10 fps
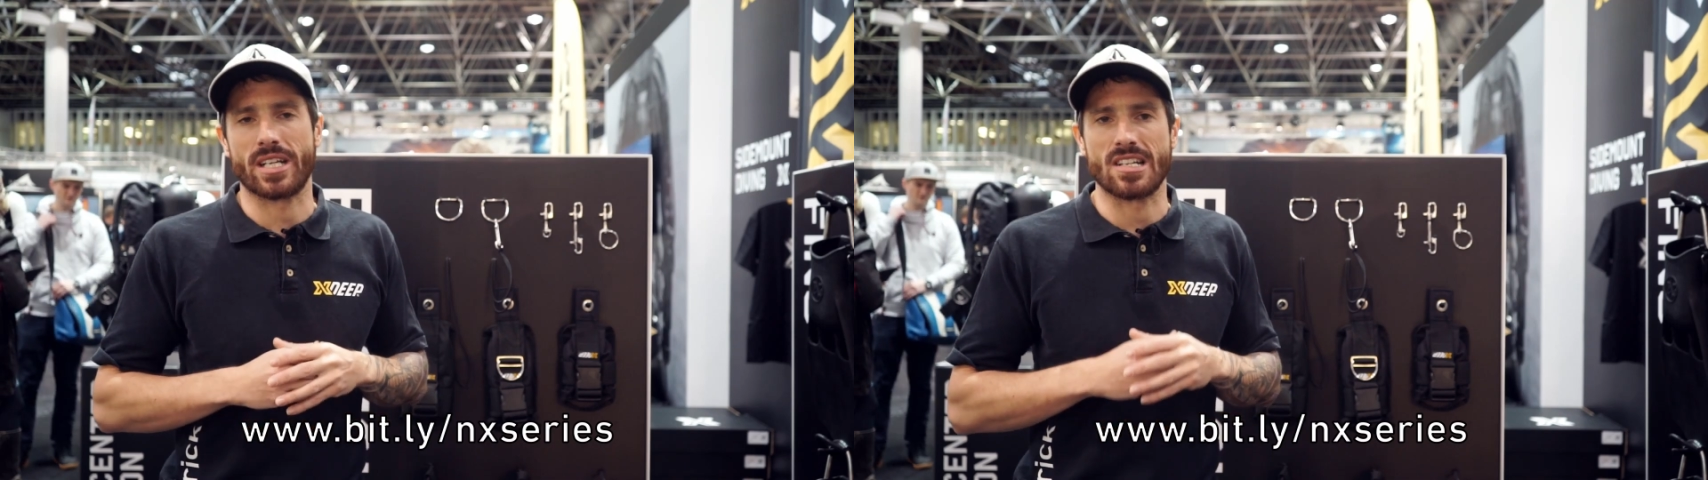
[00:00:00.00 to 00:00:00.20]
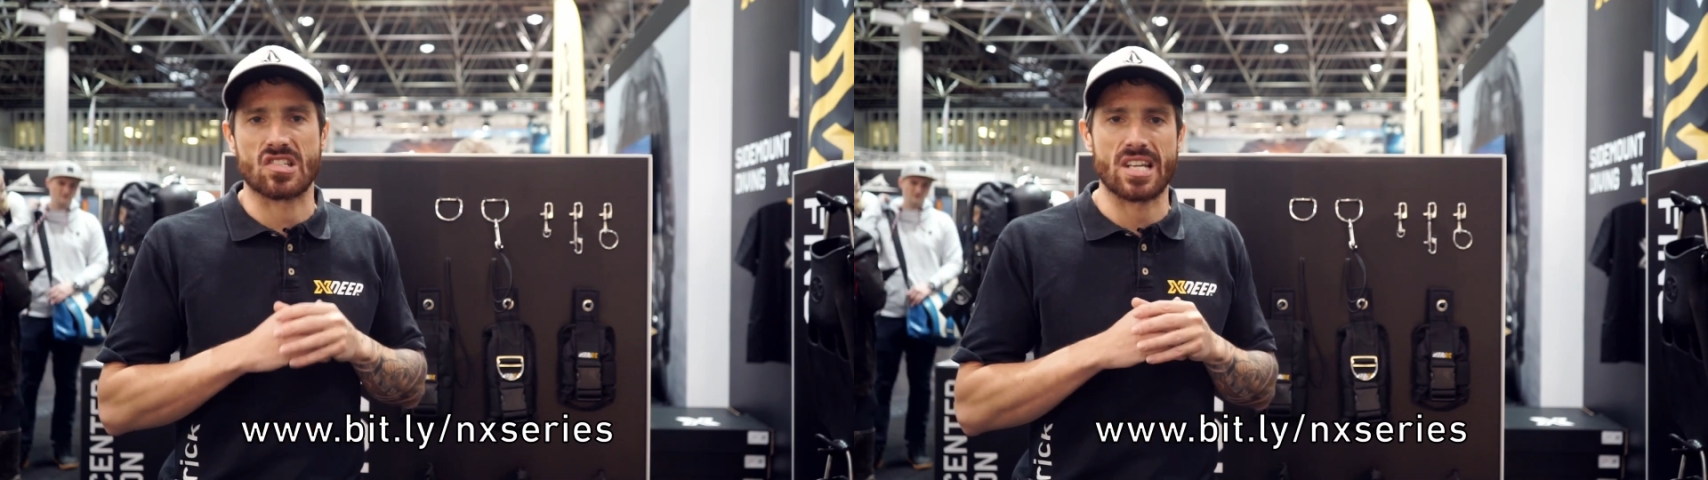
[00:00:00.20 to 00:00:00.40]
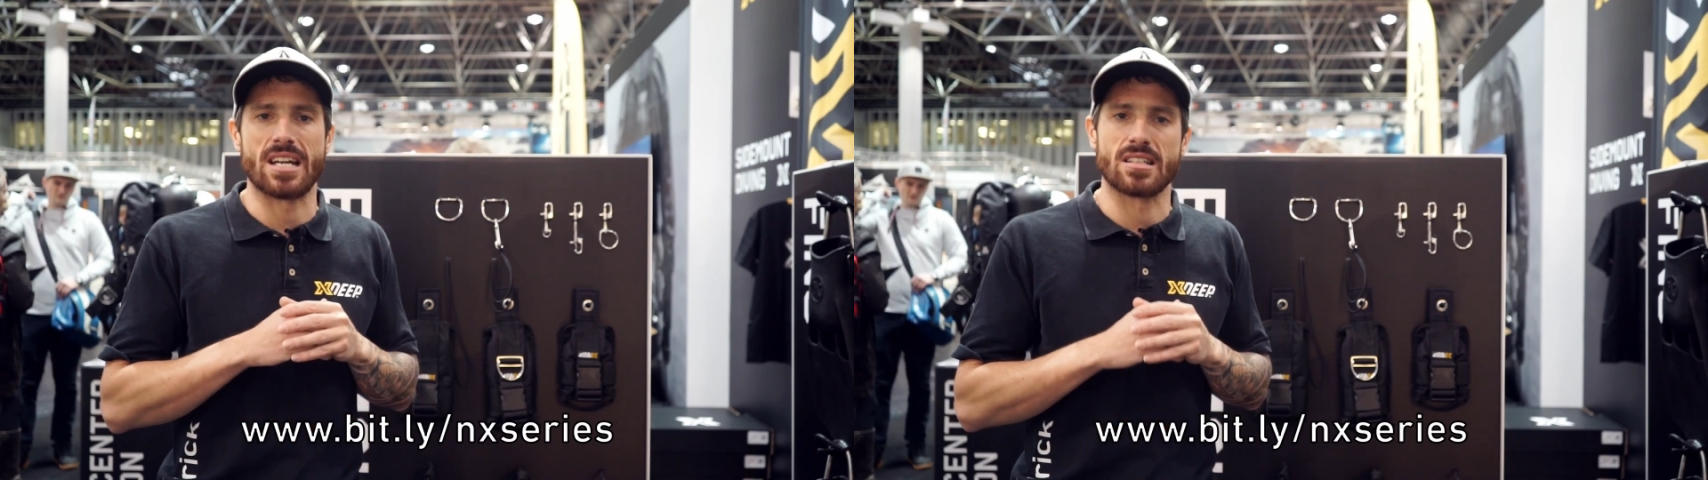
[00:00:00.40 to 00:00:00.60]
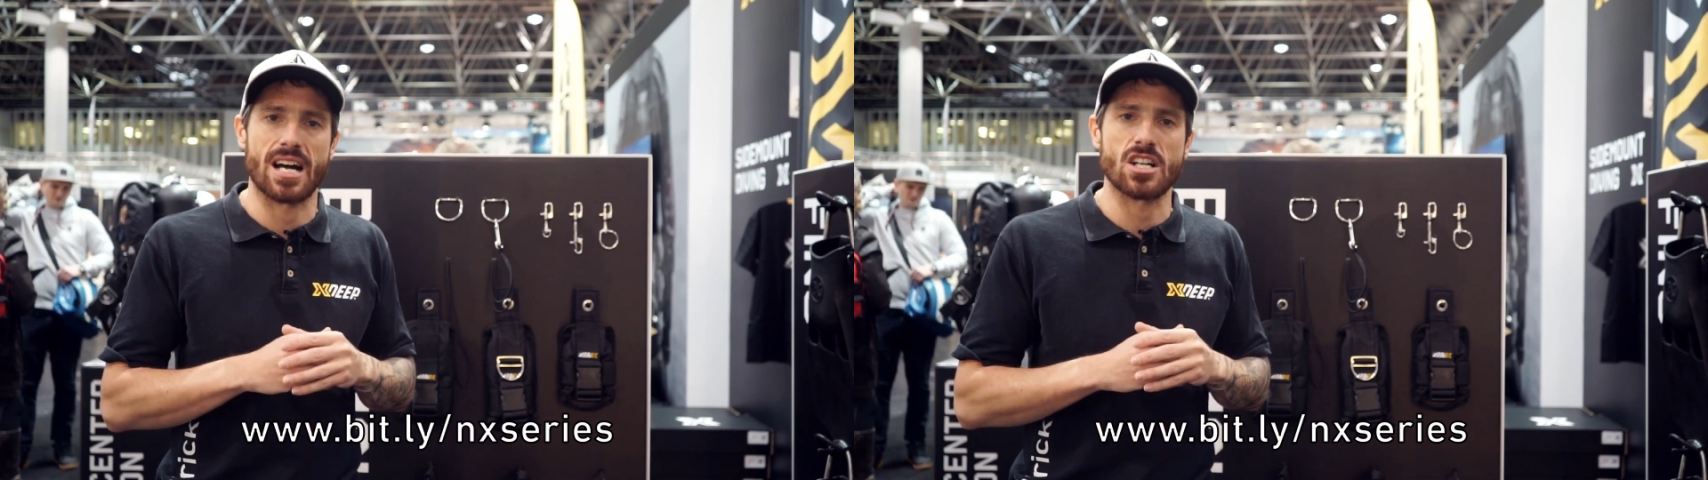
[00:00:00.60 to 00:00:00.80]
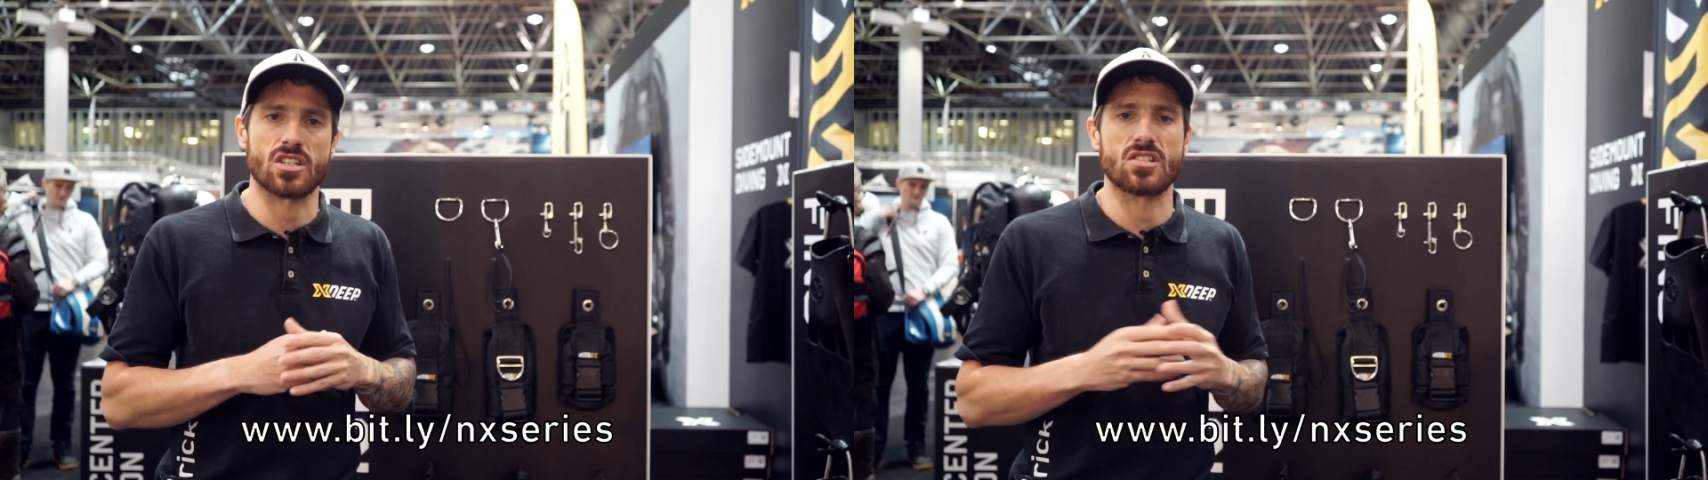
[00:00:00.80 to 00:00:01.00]
you can stay in
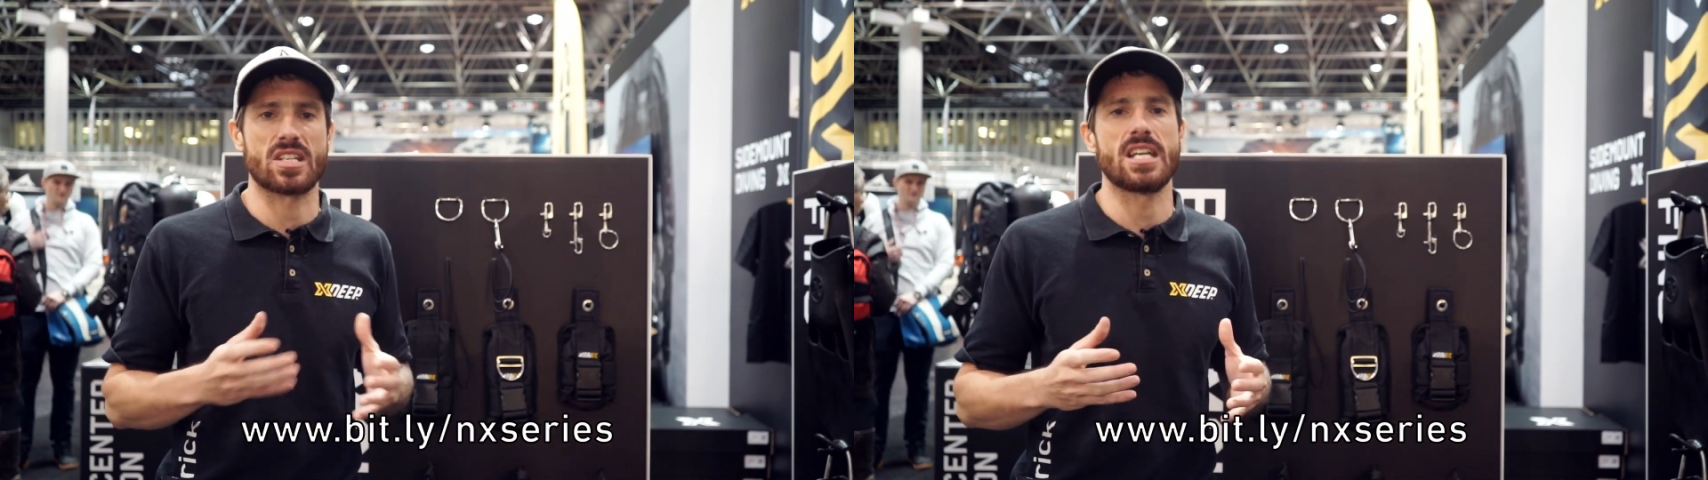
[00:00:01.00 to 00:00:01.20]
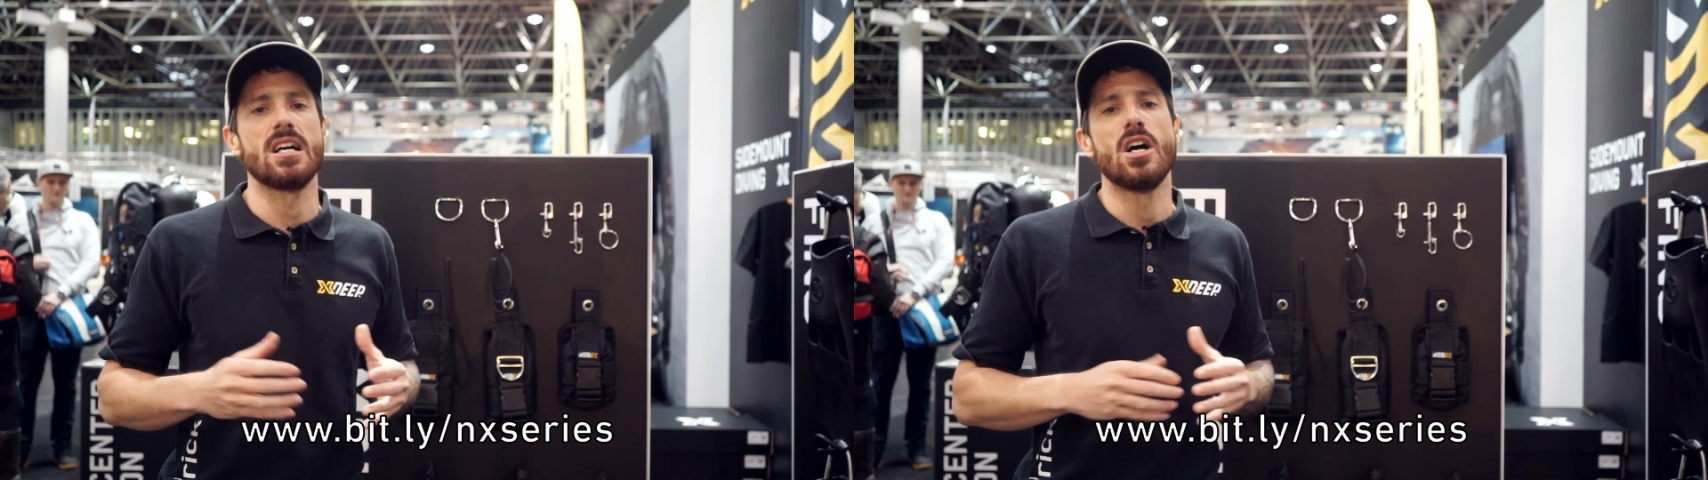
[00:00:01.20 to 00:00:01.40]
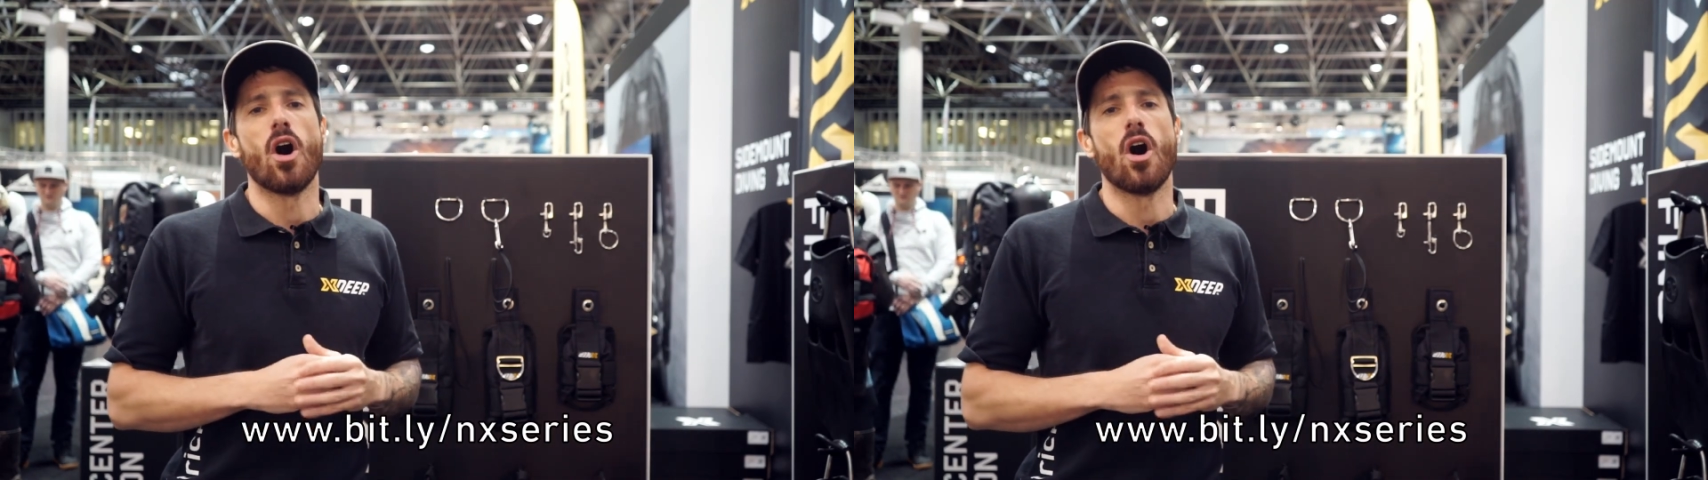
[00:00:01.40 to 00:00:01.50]
touch and see